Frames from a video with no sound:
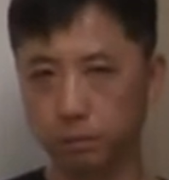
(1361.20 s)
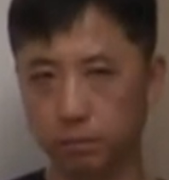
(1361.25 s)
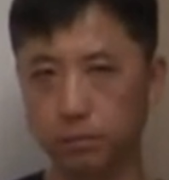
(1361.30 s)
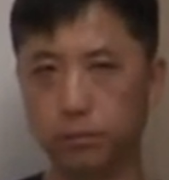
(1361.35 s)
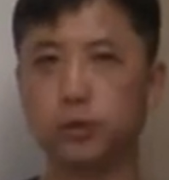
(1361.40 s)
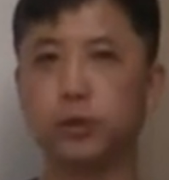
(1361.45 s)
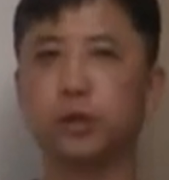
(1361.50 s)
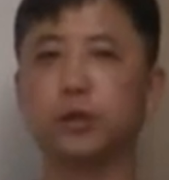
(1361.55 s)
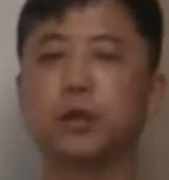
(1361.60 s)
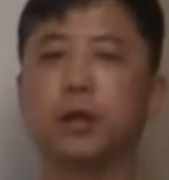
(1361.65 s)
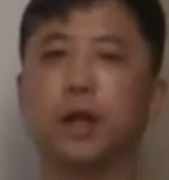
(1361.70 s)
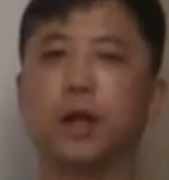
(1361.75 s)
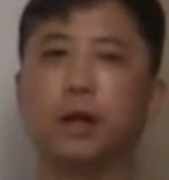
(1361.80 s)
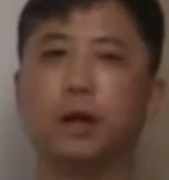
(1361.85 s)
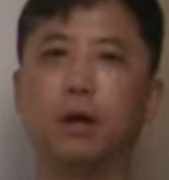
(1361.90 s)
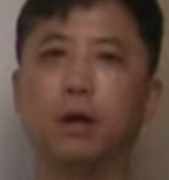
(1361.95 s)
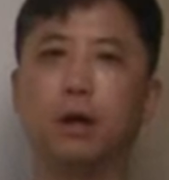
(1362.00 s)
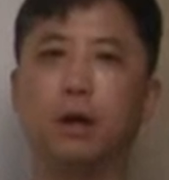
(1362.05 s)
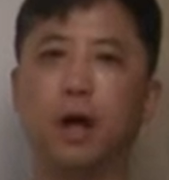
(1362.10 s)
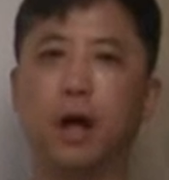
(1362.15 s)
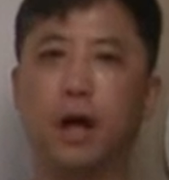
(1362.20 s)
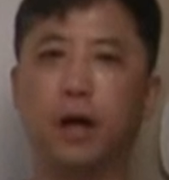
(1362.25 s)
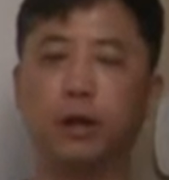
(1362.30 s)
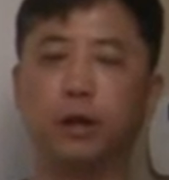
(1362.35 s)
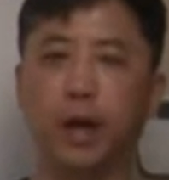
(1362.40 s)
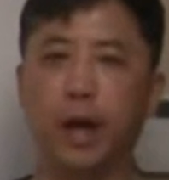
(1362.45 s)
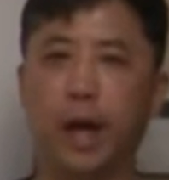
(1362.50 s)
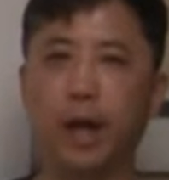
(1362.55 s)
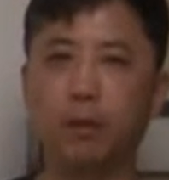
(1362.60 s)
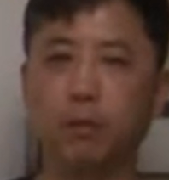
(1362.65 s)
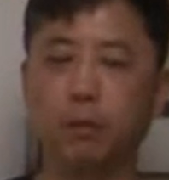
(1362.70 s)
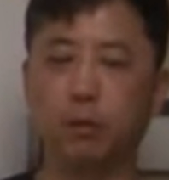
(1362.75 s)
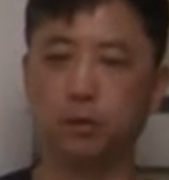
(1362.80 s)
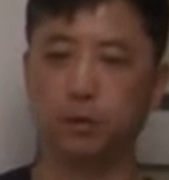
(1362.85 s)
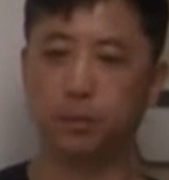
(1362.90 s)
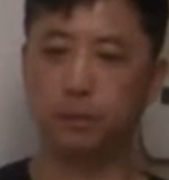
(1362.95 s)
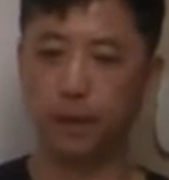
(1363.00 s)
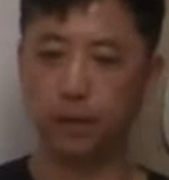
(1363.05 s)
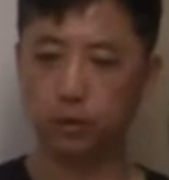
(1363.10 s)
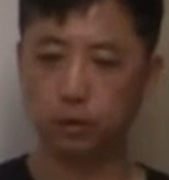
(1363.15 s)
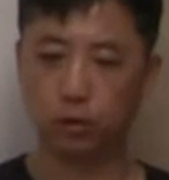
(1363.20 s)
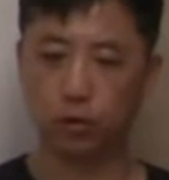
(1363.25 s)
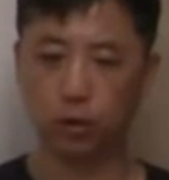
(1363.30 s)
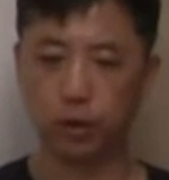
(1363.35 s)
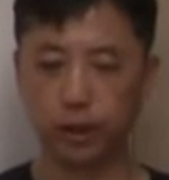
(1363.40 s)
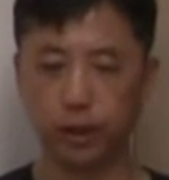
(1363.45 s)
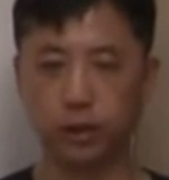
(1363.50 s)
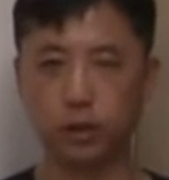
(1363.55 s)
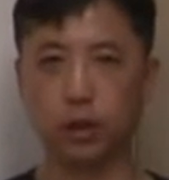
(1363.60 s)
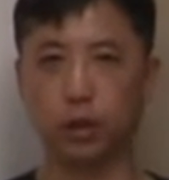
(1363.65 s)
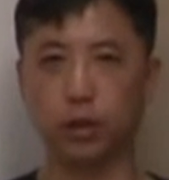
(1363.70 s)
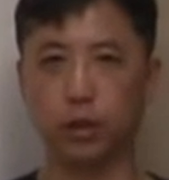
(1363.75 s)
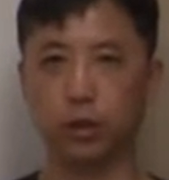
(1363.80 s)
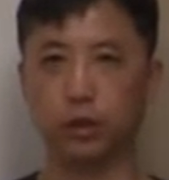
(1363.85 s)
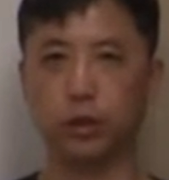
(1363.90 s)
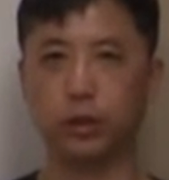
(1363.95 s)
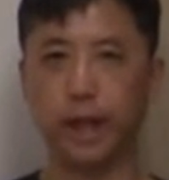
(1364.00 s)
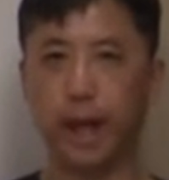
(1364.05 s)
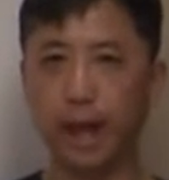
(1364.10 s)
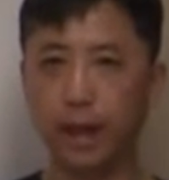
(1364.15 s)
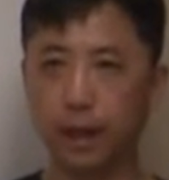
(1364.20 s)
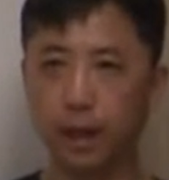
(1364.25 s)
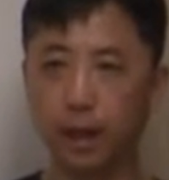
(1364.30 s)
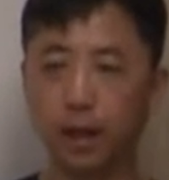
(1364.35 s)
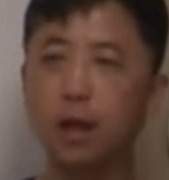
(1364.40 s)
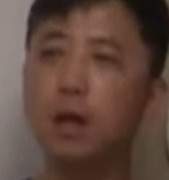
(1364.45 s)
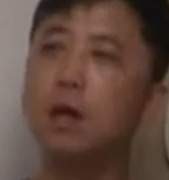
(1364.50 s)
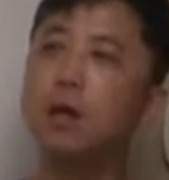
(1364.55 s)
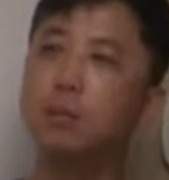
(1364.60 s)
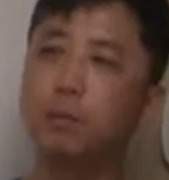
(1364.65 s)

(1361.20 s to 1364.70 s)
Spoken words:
just like other animals based on this understanding.